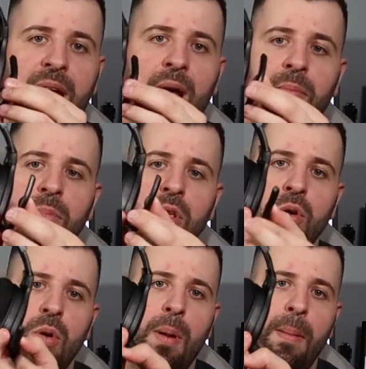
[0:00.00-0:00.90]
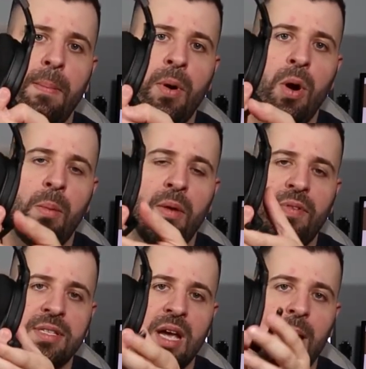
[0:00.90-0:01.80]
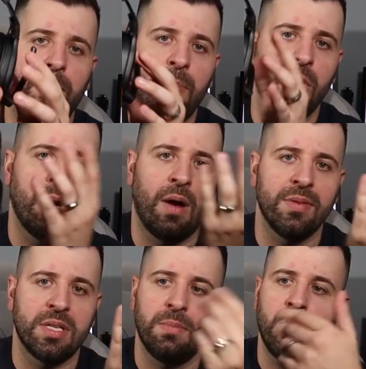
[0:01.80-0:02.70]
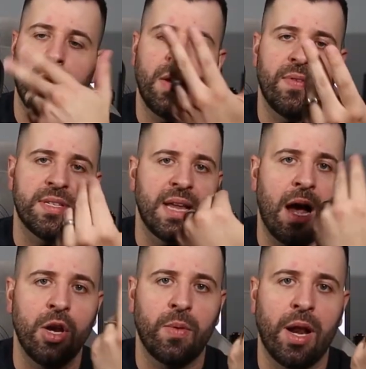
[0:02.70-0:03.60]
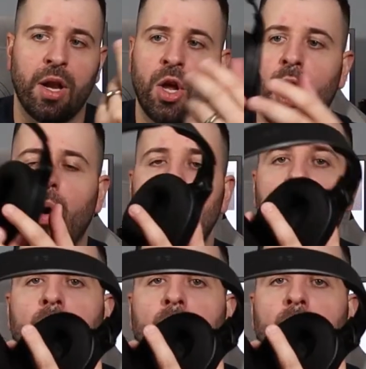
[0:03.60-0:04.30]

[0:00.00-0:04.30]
down mute boom if it's up you're obviously muted. If it's down, you're ready to go.